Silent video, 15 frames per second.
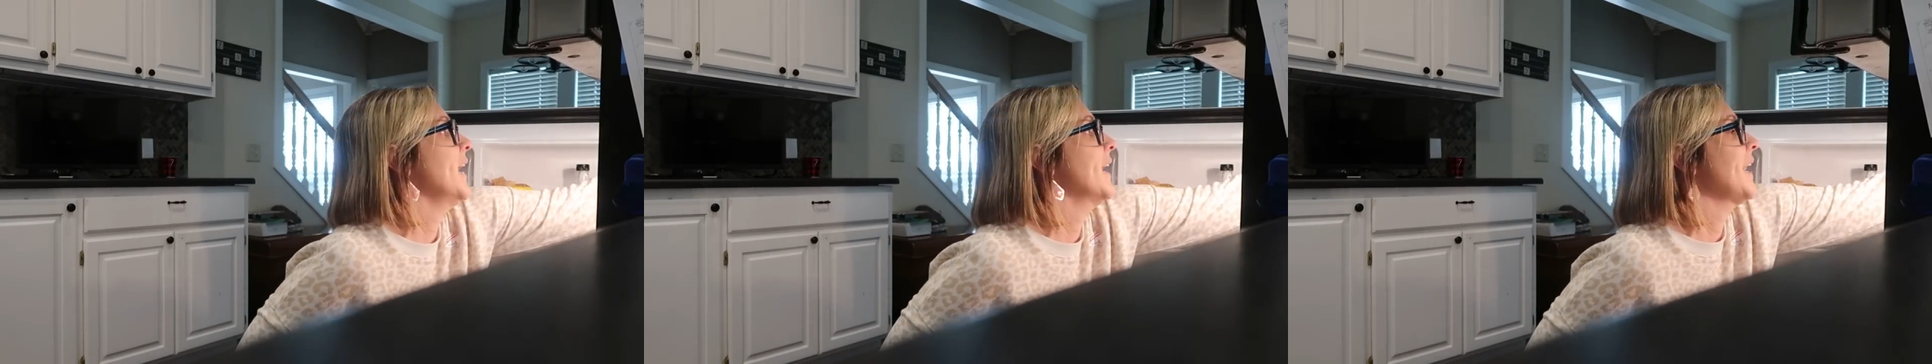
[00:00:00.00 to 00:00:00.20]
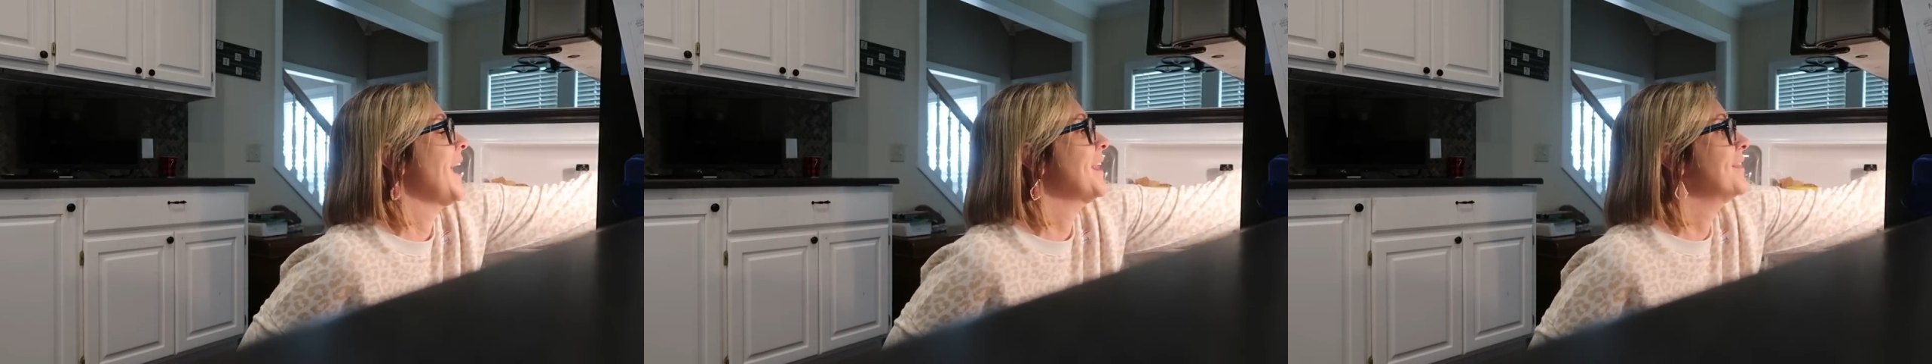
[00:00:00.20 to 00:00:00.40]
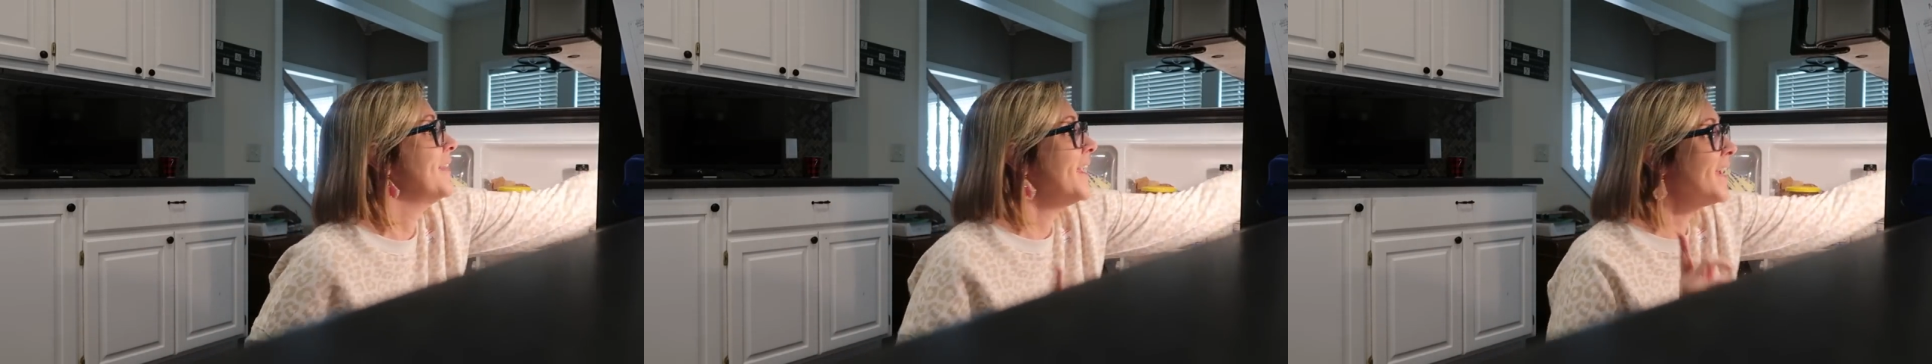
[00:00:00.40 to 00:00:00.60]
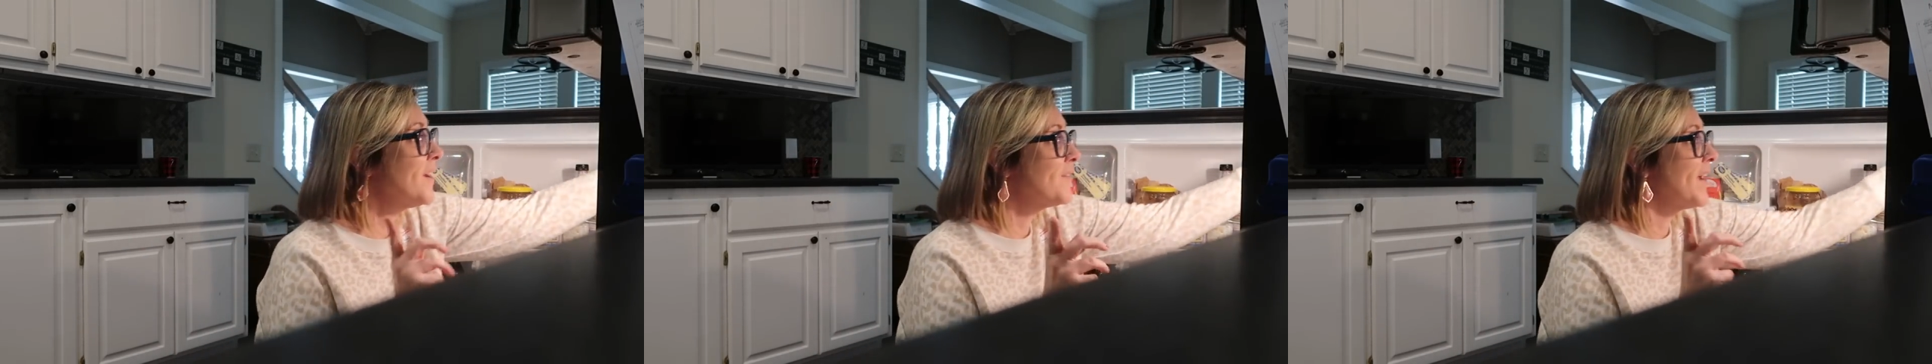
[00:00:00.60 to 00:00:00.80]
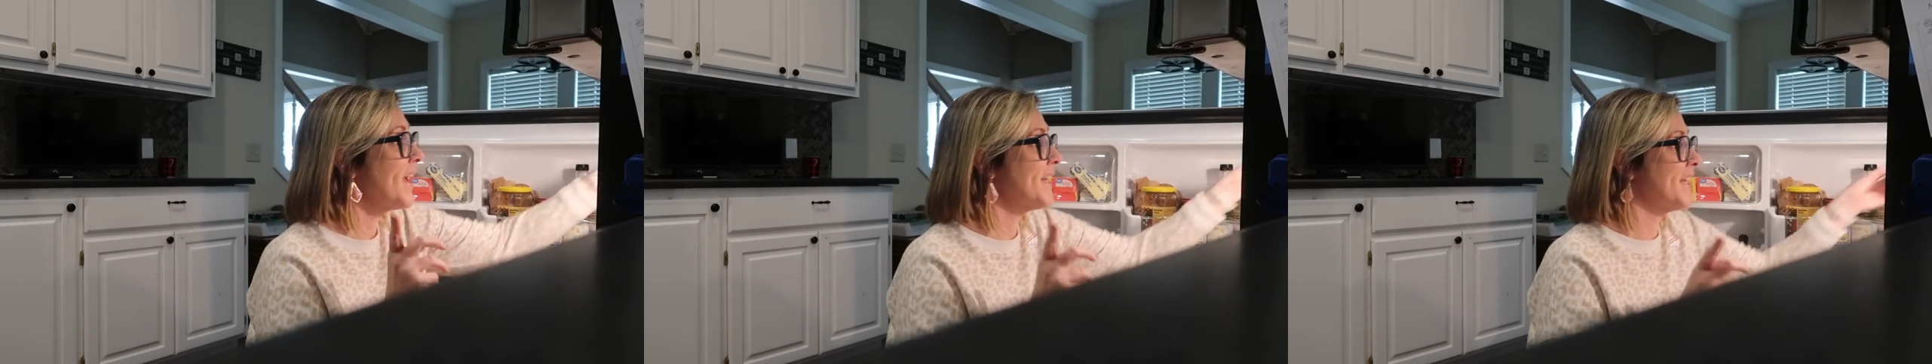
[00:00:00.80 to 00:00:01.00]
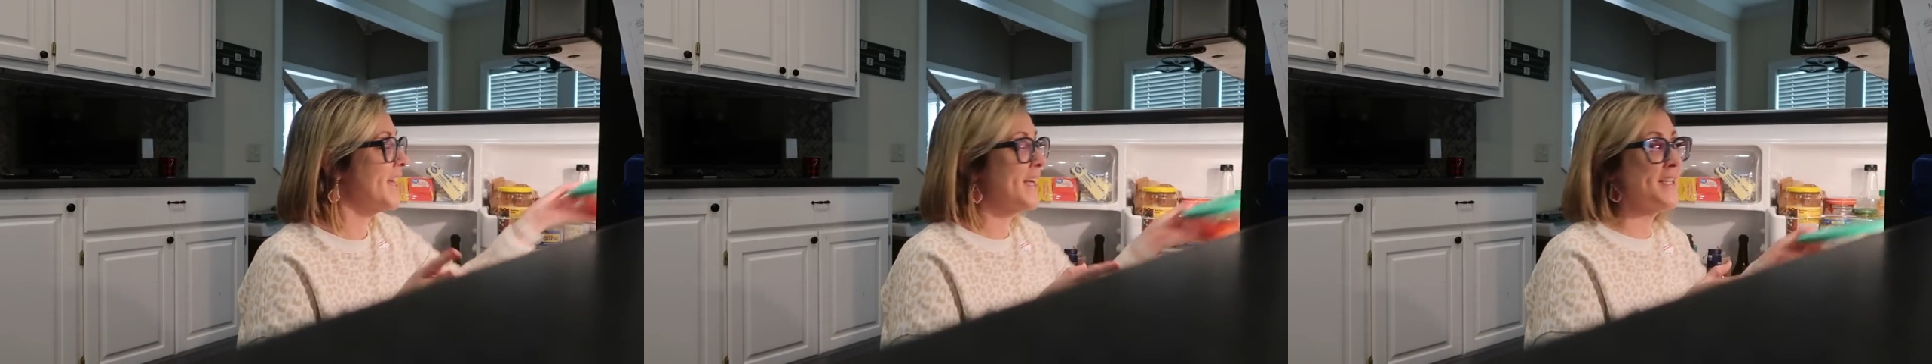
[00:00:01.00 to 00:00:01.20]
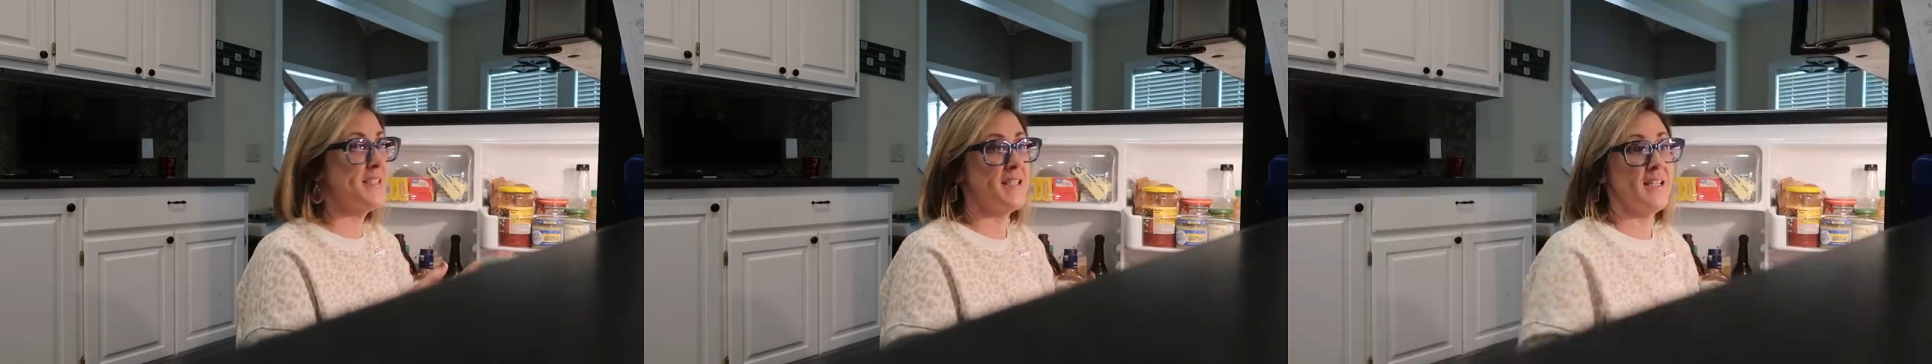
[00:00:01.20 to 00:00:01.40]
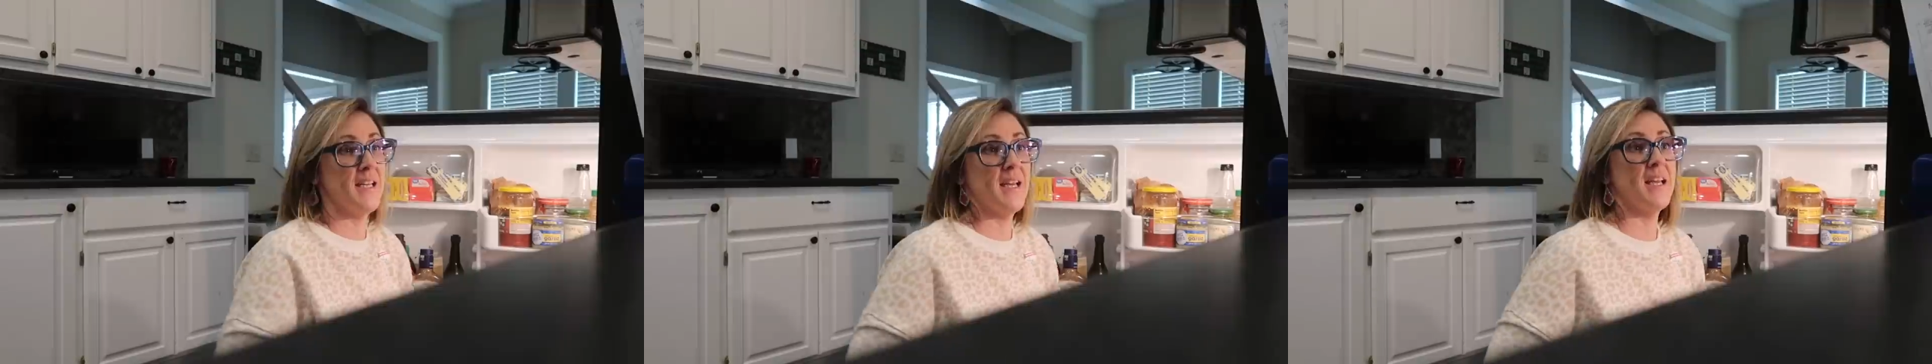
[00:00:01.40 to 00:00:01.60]
And I think I've got an
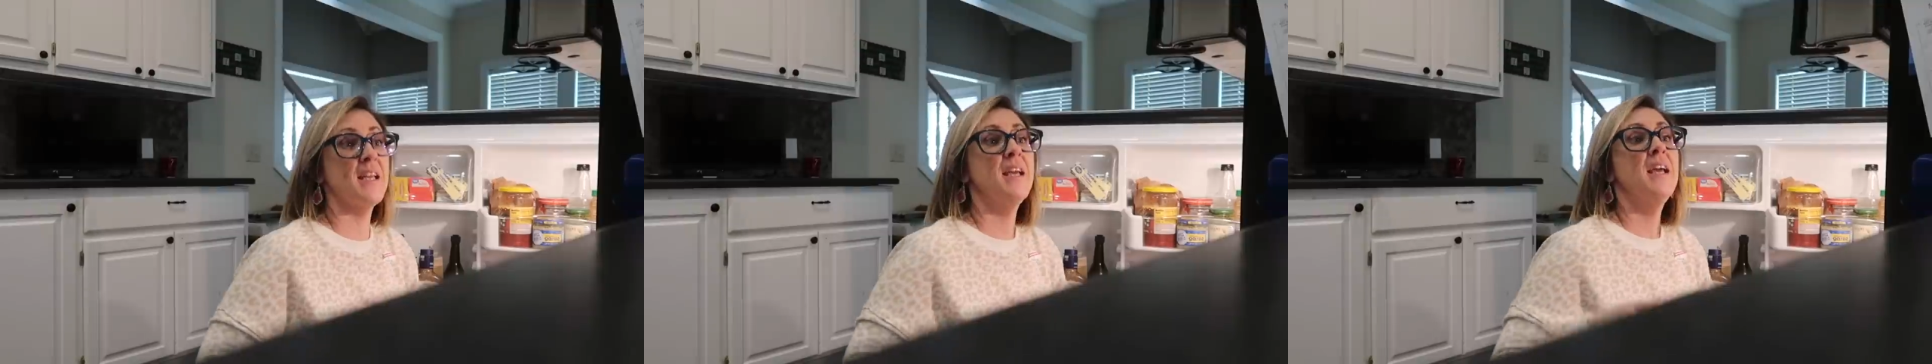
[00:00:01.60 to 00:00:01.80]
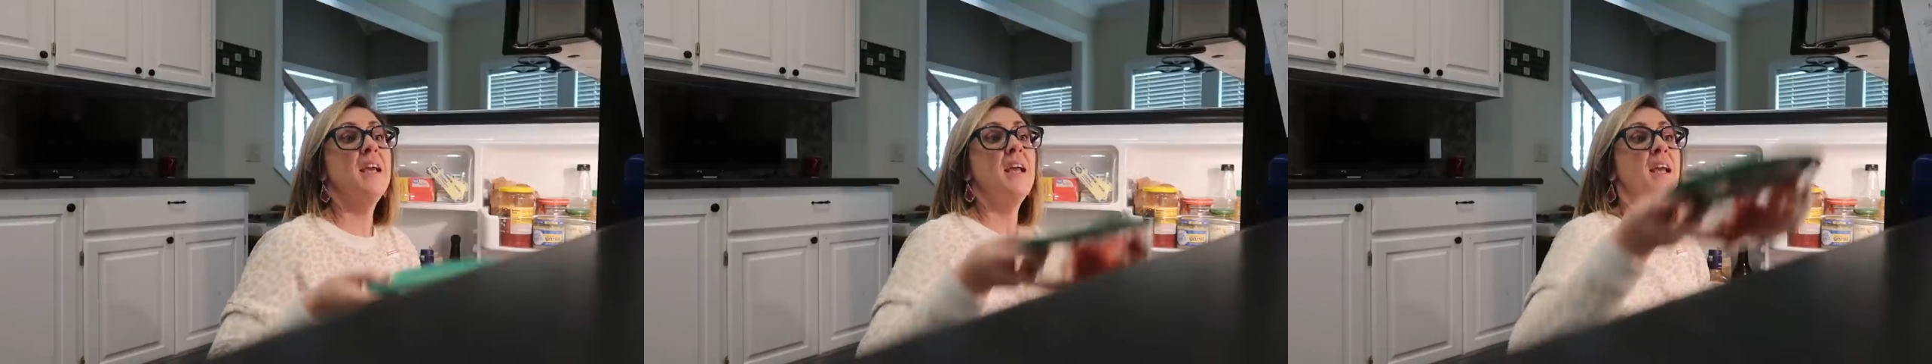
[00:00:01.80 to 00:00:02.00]
idea